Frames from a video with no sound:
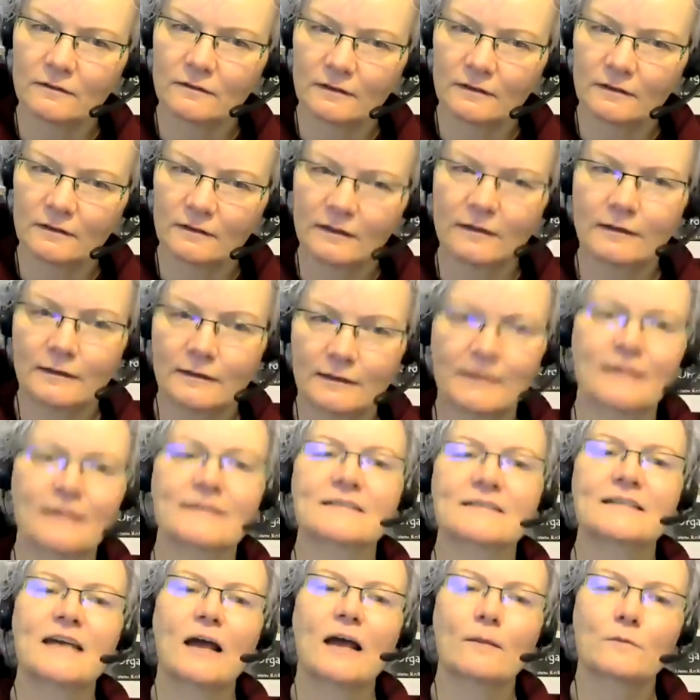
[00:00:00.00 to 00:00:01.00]
it
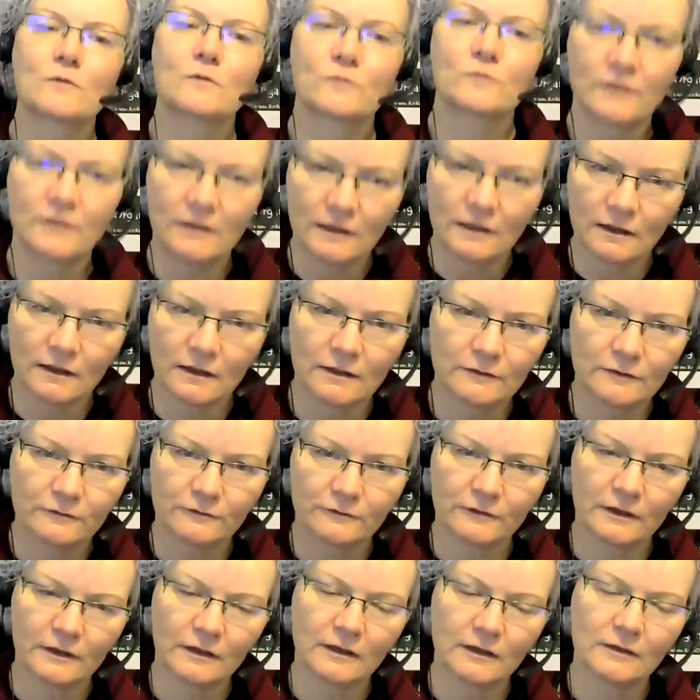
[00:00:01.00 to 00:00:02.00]
hasn't helped with the kind of
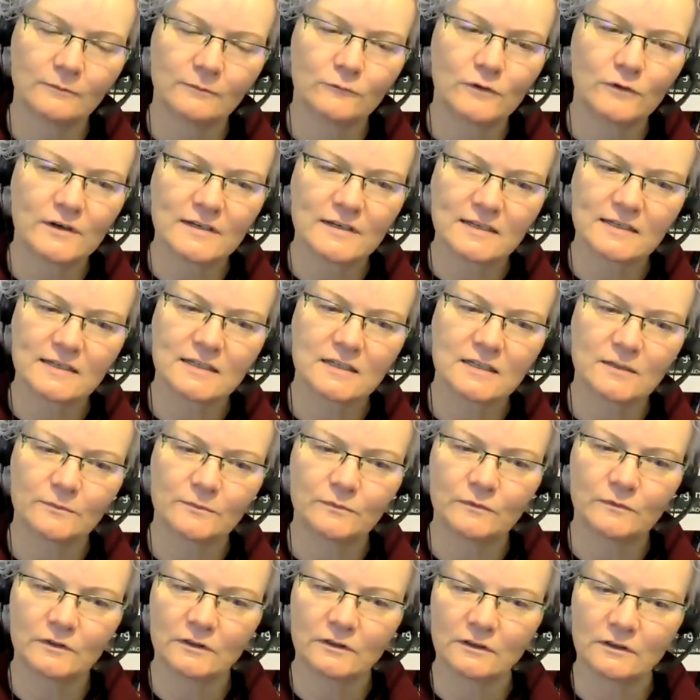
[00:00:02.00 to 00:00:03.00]
risks to
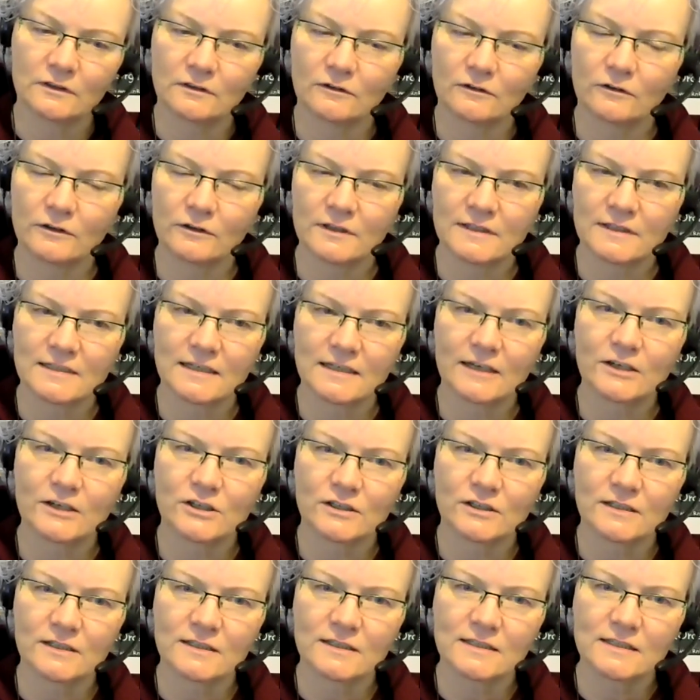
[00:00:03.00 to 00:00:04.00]

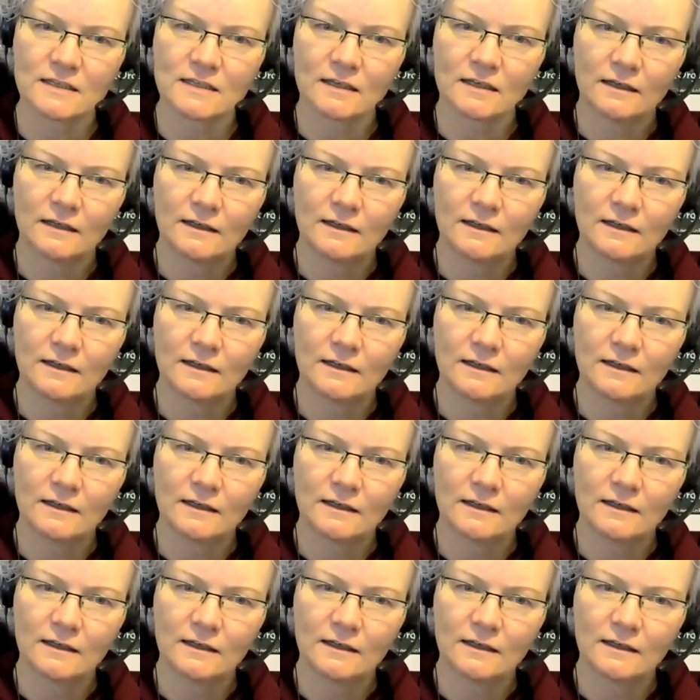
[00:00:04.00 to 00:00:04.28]
organizations.